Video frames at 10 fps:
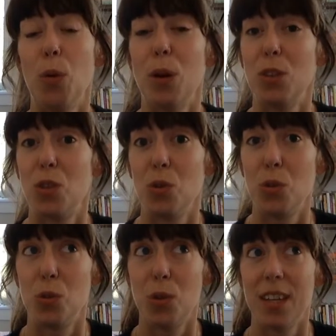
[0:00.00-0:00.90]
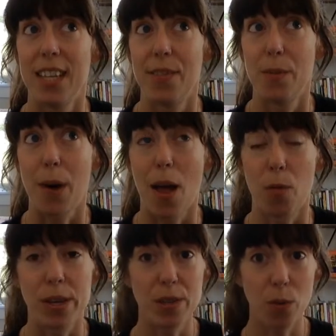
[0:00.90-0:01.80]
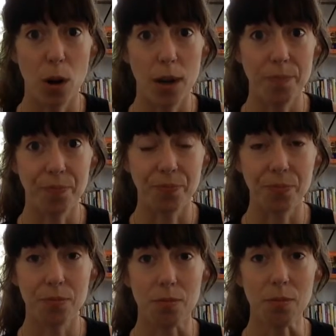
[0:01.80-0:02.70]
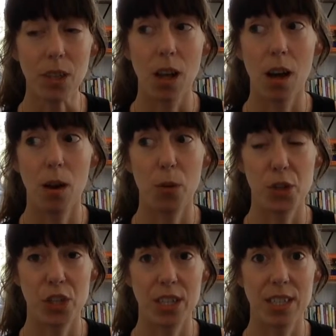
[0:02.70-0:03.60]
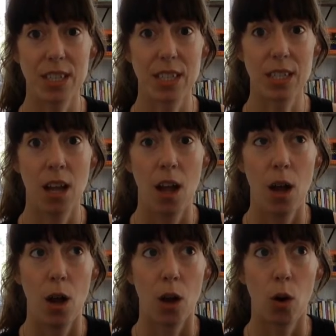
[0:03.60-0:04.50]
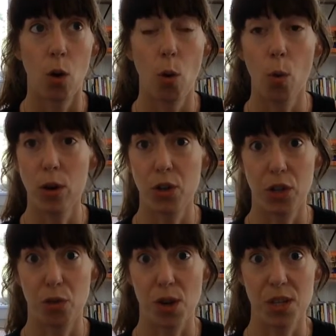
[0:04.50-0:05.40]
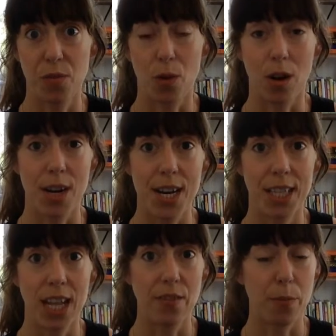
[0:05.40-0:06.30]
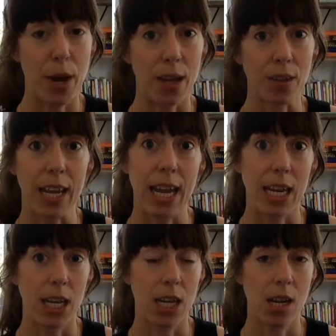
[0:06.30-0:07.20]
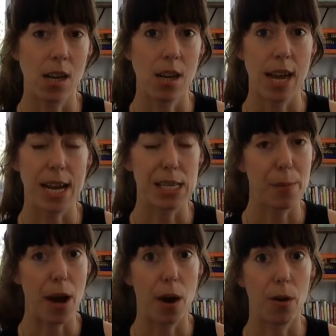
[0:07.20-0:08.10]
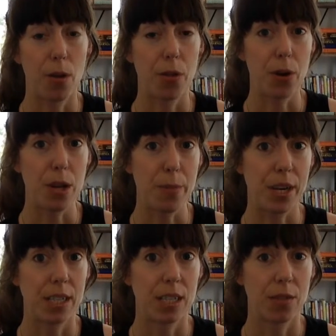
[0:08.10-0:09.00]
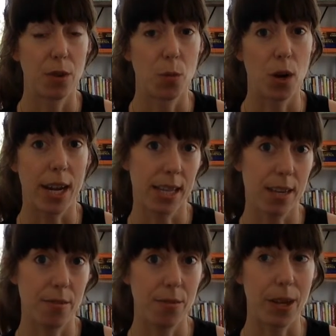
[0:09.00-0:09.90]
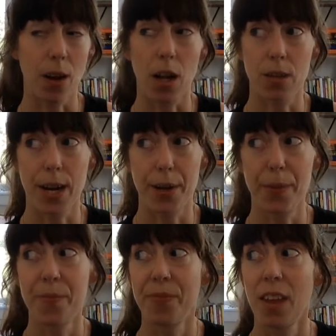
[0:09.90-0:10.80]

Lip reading: We went to 11 Mile Reservoir, which is this gorgeous reservoir in 11 Mile Canyon. And it's about 30 minutes from where I live in Colorado.